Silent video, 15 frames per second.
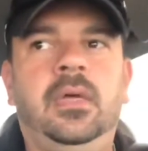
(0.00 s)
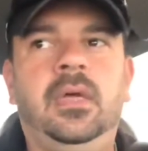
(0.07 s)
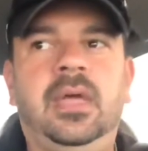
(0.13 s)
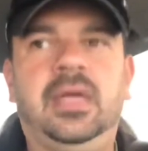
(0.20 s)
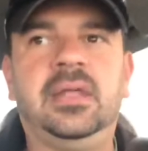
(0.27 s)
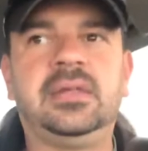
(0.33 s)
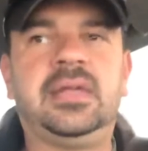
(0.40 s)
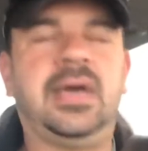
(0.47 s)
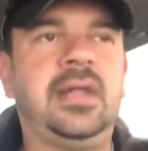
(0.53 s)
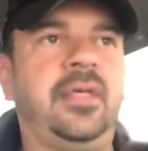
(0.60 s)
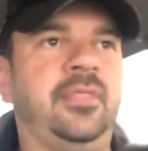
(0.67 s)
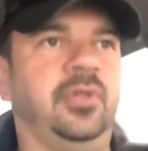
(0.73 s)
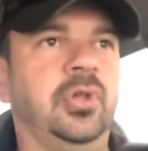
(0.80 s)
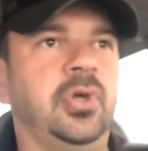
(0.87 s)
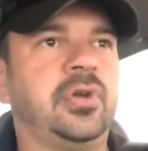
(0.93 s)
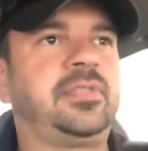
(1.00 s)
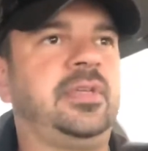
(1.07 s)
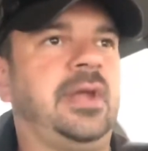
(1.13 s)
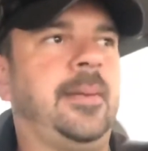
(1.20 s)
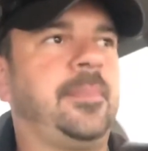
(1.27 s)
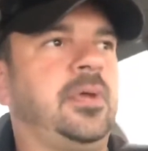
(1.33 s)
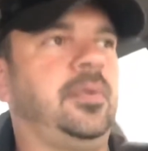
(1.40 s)
and kind of the look that
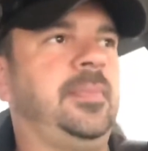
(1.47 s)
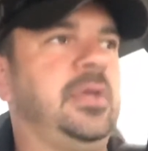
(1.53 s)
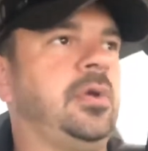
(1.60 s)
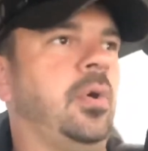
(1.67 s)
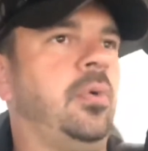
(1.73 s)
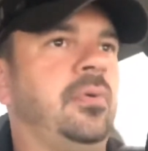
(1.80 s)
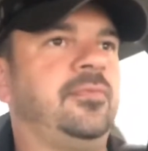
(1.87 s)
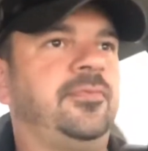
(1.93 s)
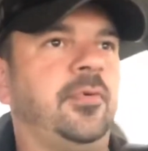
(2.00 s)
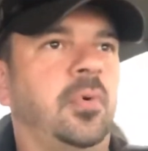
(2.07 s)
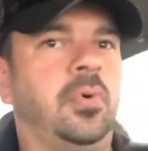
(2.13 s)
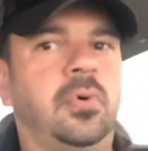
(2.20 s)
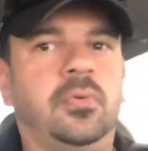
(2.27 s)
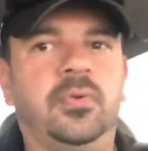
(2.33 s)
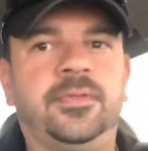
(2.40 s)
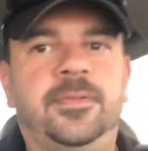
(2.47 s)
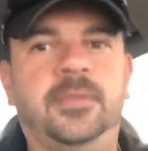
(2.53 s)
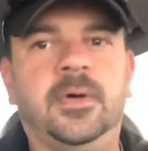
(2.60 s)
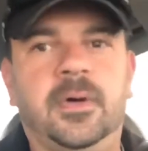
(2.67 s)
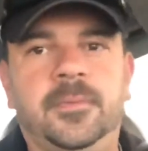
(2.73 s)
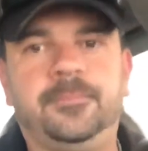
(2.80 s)
I'm going to be going for with the